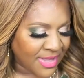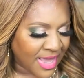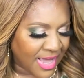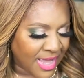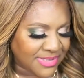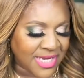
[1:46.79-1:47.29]

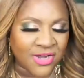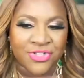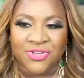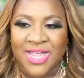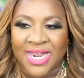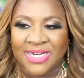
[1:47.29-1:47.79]
I'm telling you,
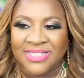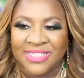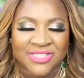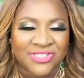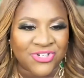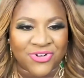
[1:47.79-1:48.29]
you got to
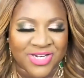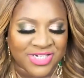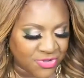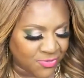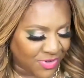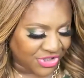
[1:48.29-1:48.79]
listen to your
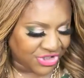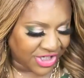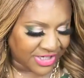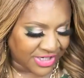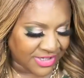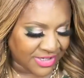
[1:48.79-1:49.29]

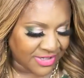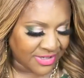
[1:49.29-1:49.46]
intuition.